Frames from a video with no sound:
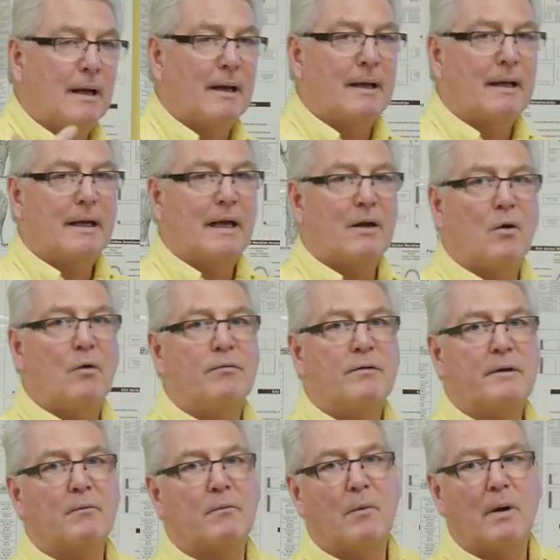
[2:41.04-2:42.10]
again,
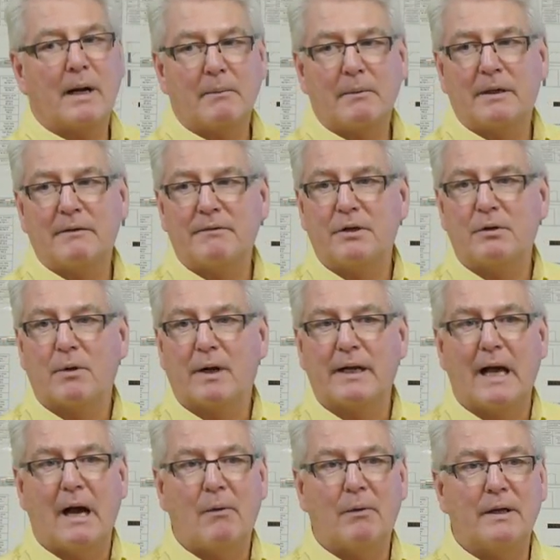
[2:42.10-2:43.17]
hopefully what I'm giving you right
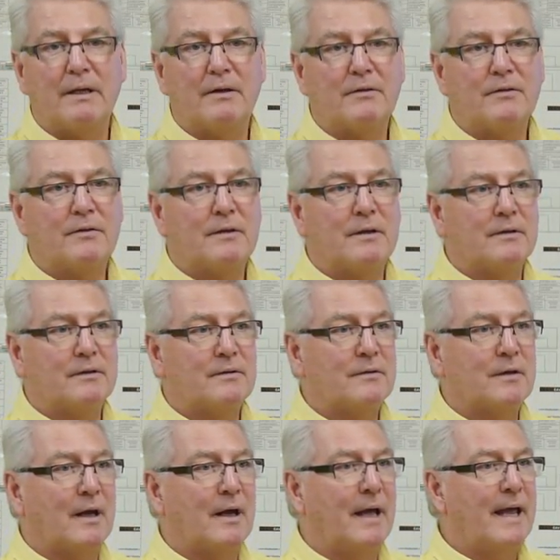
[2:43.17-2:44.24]
now is,
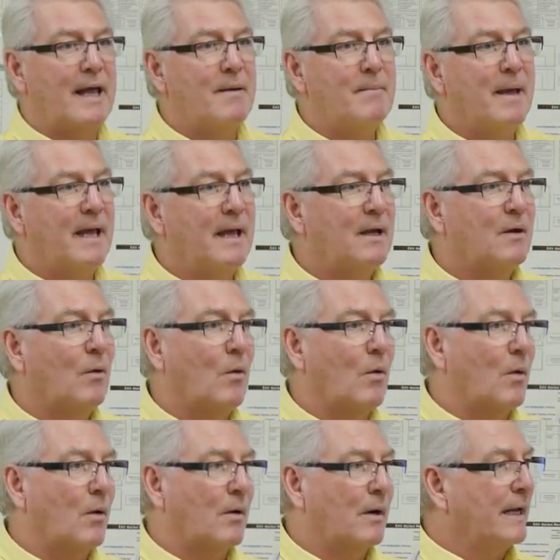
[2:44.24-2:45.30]
is uh, AMA
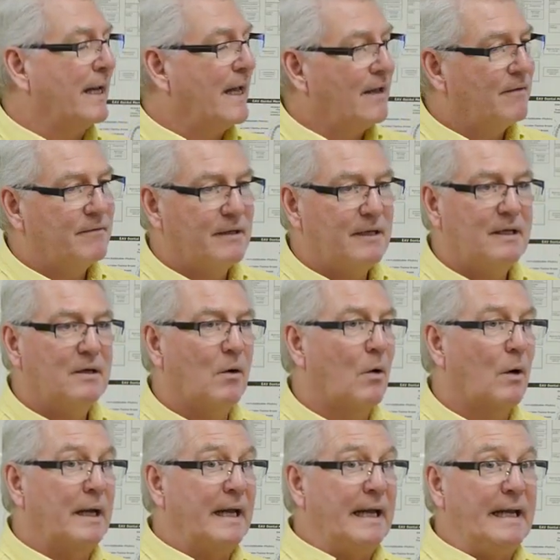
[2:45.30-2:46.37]
or EAV
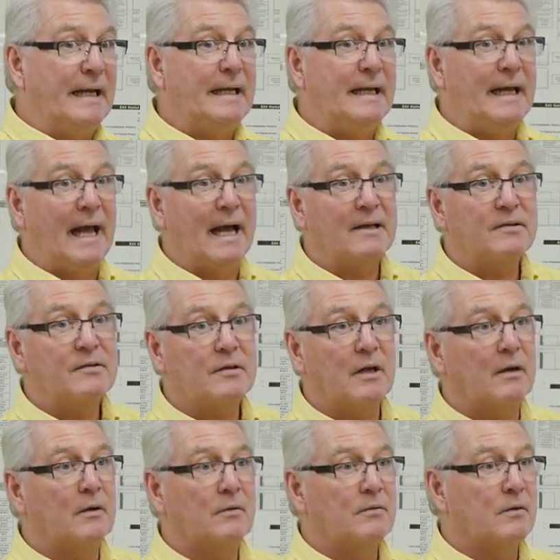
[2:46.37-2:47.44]
or EDS.
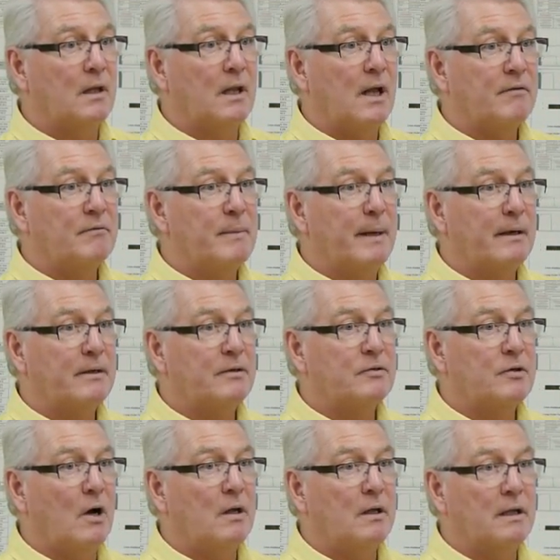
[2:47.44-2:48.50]
I don't know, a lot of Americans
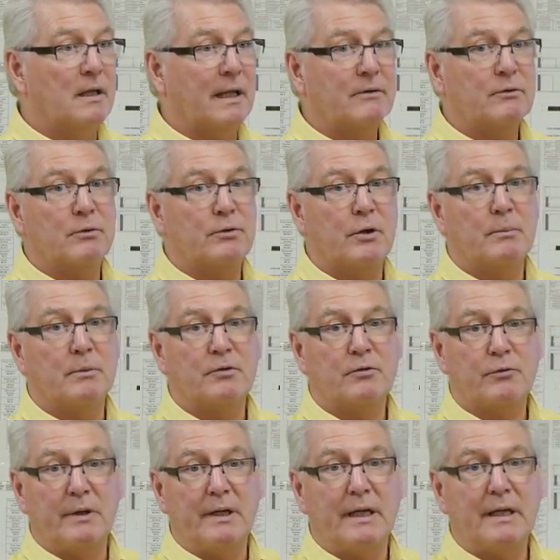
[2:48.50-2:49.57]
call it electrodermal
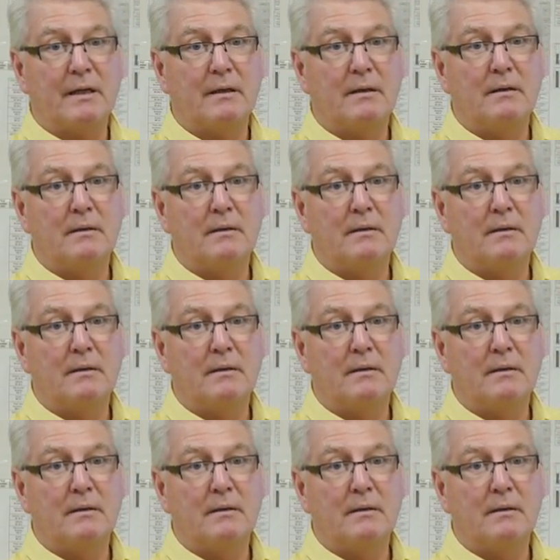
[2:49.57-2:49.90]
screening